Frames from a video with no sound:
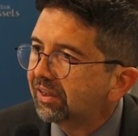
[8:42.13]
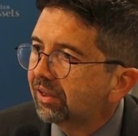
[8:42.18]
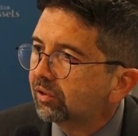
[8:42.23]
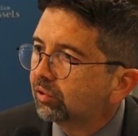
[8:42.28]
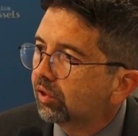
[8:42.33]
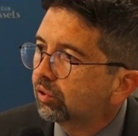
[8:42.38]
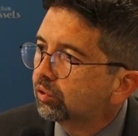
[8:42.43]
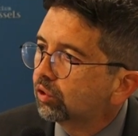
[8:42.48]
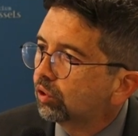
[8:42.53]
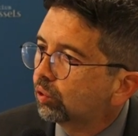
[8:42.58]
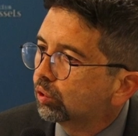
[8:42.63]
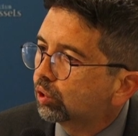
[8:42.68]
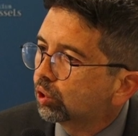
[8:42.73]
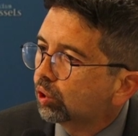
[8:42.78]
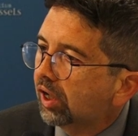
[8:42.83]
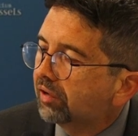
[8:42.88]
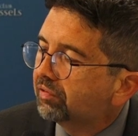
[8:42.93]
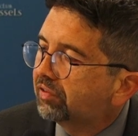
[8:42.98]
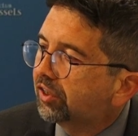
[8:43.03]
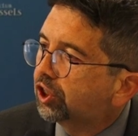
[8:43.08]
They, they
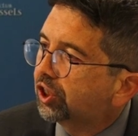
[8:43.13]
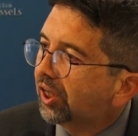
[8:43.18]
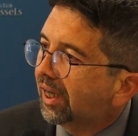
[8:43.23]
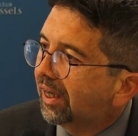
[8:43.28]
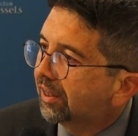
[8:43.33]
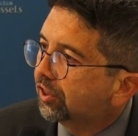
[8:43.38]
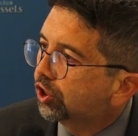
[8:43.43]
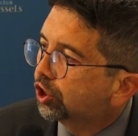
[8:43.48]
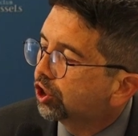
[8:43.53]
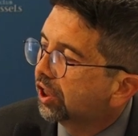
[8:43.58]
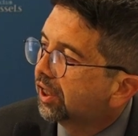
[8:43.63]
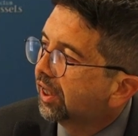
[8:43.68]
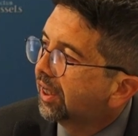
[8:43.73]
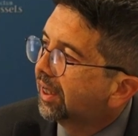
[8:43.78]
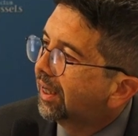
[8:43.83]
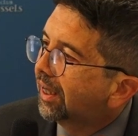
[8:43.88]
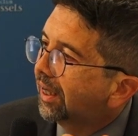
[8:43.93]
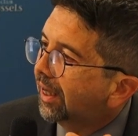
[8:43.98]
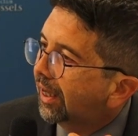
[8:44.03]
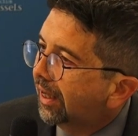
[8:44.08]
also have a challenge
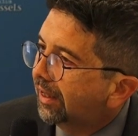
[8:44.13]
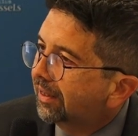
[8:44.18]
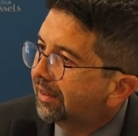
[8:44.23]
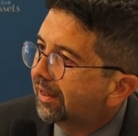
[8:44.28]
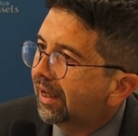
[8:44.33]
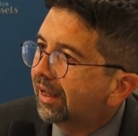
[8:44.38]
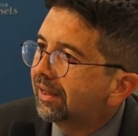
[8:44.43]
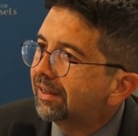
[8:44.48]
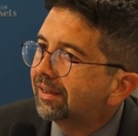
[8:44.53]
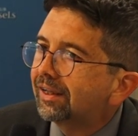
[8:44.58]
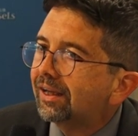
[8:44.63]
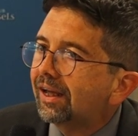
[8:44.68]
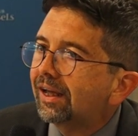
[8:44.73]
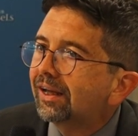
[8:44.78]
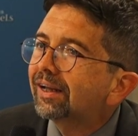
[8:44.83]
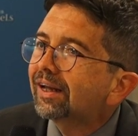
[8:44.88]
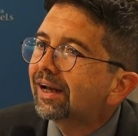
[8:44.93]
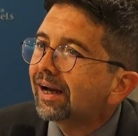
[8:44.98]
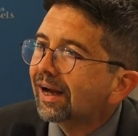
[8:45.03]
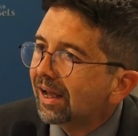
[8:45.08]
and, and, the,
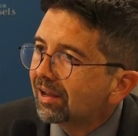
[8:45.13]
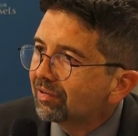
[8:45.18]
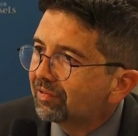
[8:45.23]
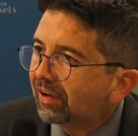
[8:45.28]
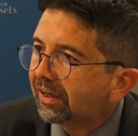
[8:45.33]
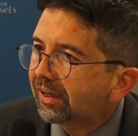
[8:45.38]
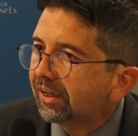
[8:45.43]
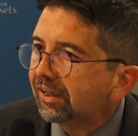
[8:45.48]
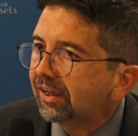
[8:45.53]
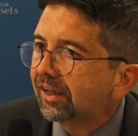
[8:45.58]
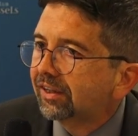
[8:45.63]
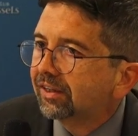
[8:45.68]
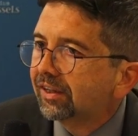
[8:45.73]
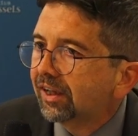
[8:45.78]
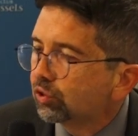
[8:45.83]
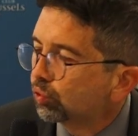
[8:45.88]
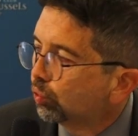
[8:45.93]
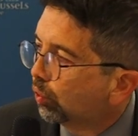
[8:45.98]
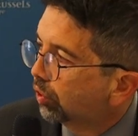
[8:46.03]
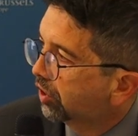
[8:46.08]
and the rivalry, and
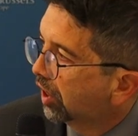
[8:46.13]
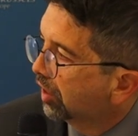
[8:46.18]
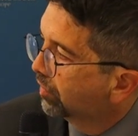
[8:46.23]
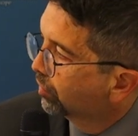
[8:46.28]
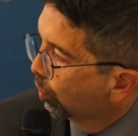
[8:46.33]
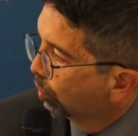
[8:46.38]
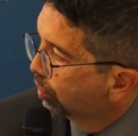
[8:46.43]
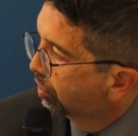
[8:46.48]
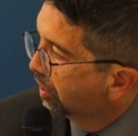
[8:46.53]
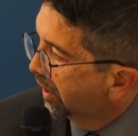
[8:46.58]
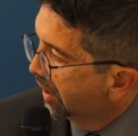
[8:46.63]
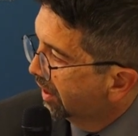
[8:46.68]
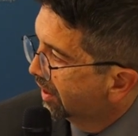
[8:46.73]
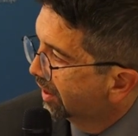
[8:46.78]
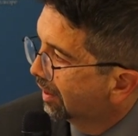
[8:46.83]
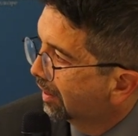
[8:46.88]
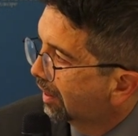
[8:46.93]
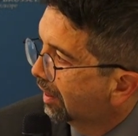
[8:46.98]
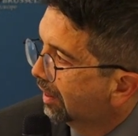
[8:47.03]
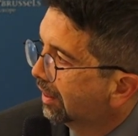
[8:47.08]
that's what I wrote
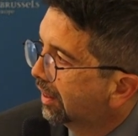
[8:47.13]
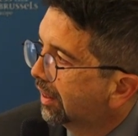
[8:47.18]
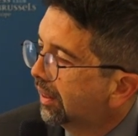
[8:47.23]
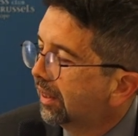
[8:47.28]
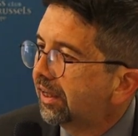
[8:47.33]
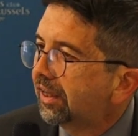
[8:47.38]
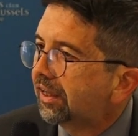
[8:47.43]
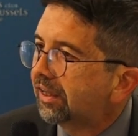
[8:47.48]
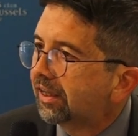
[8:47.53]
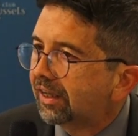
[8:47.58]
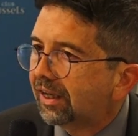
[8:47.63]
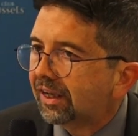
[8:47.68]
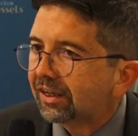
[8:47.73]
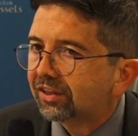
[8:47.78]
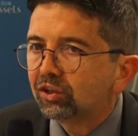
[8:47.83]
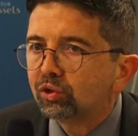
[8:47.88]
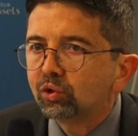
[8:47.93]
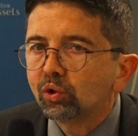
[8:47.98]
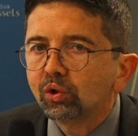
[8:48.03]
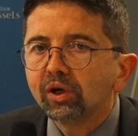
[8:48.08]
recently in an
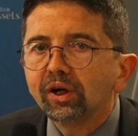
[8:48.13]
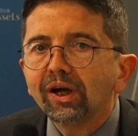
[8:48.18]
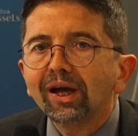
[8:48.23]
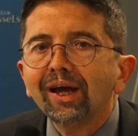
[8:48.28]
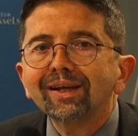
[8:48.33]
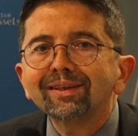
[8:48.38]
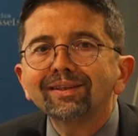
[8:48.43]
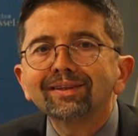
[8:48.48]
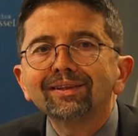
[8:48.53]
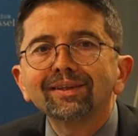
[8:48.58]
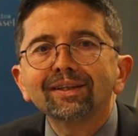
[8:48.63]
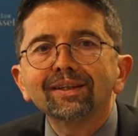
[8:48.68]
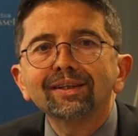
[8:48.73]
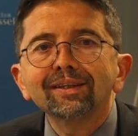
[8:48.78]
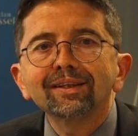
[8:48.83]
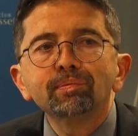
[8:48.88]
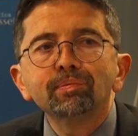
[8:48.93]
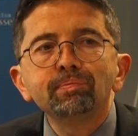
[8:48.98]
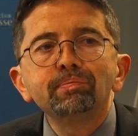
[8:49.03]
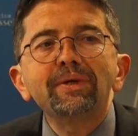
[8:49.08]
article, at
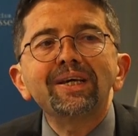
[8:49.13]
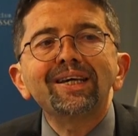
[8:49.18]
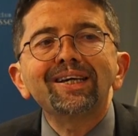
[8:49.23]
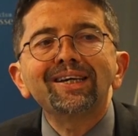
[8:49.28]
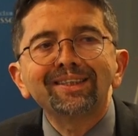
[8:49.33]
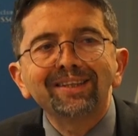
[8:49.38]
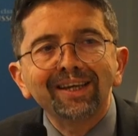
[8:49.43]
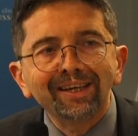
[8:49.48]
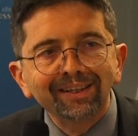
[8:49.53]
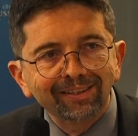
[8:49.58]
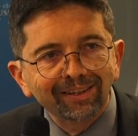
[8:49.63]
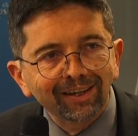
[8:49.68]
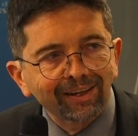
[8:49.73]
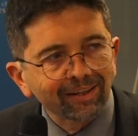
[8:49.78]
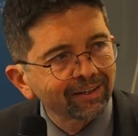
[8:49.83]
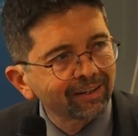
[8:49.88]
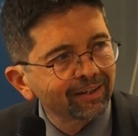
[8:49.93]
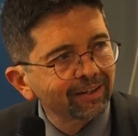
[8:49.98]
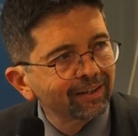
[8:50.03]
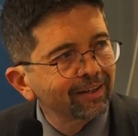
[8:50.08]
big
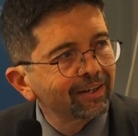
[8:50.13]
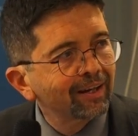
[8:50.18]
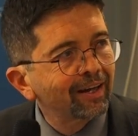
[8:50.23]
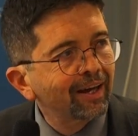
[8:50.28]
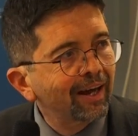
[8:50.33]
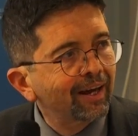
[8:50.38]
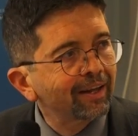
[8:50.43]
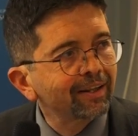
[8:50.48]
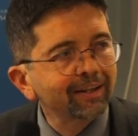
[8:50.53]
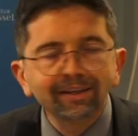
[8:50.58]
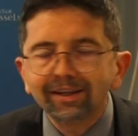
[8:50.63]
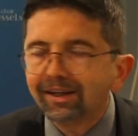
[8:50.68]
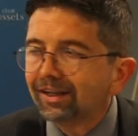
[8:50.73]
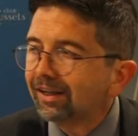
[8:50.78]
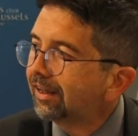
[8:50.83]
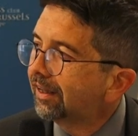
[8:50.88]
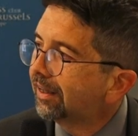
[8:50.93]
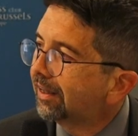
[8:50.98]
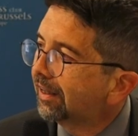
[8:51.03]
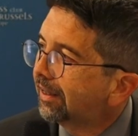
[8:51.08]
data and
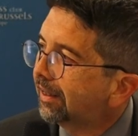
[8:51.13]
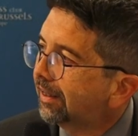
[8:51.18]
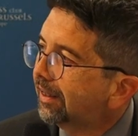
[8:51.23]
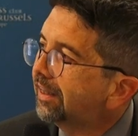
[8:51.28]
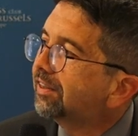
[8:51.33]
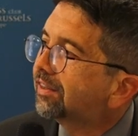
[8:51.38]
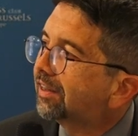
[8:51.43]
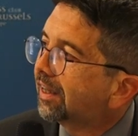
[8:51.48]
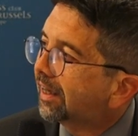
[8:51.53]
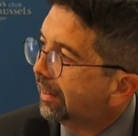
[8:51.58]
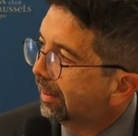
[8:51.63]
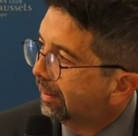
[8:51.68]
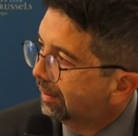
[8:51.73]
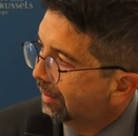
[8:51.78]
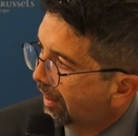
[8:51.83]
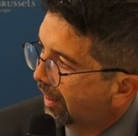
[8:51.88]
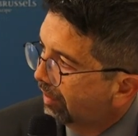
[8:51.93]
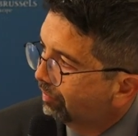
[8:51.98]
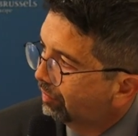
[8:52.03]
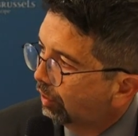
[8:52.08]
uh,
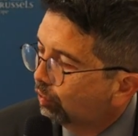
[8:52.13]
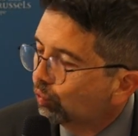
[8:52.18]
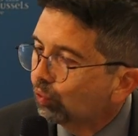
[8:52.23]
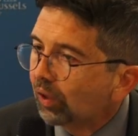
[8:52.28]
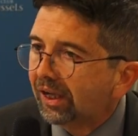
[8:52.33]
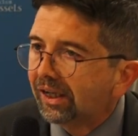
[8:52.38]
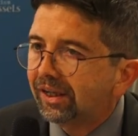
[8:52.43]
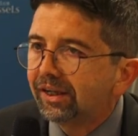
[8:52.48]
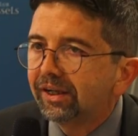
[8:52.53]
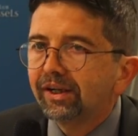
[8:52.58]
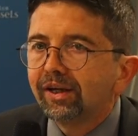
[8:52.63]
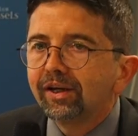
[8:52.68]
internet level. Why?